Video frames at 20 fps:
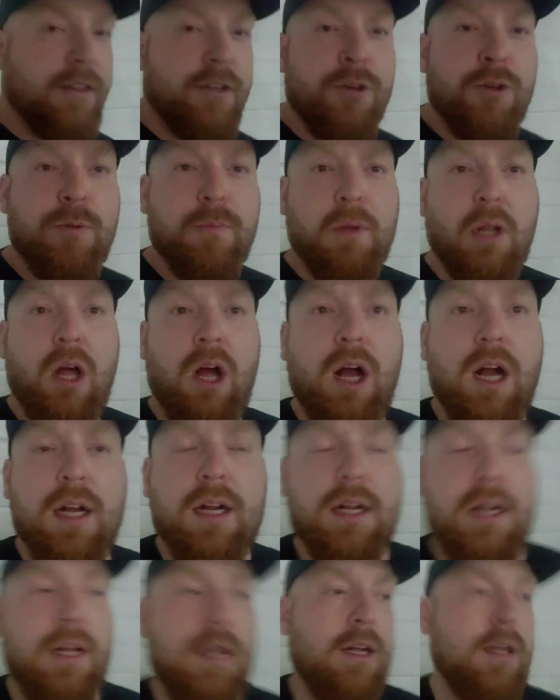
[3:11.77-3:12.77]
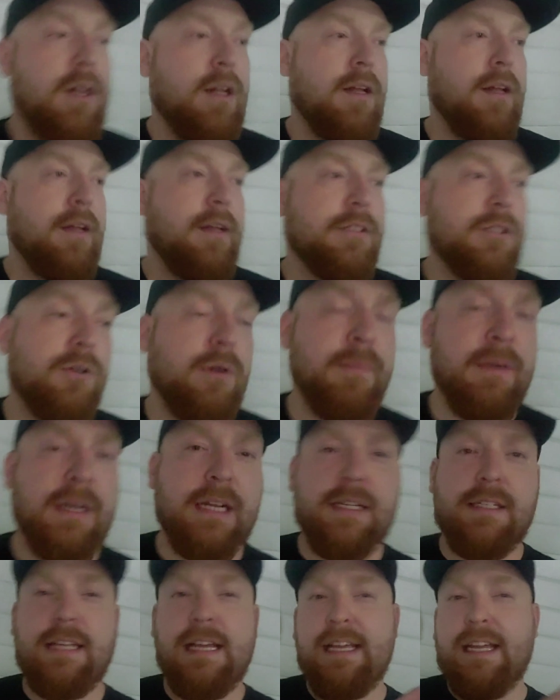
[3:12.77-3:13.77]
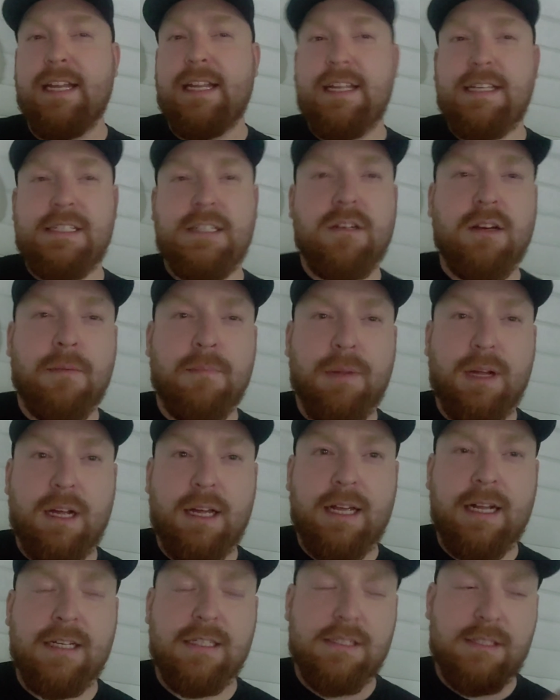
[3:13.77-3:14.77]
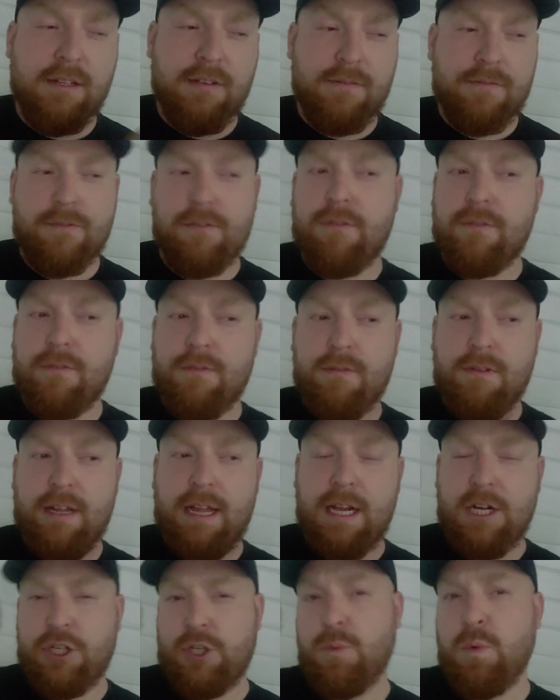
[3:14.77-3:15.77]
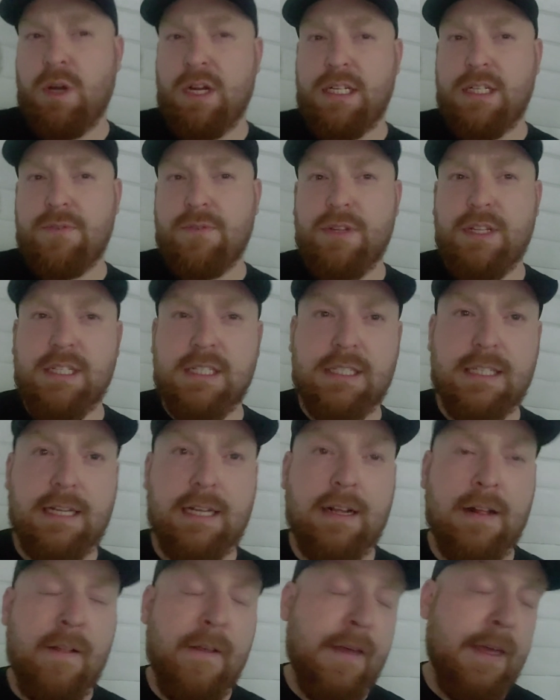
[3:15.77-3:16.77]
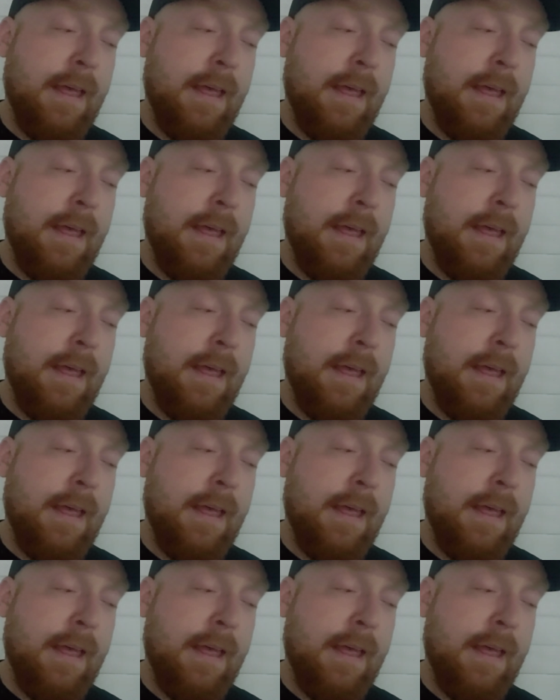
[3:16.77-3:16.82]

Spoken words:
the new block. So I'm going to take it easy on buying stuff engine-wise for this thing.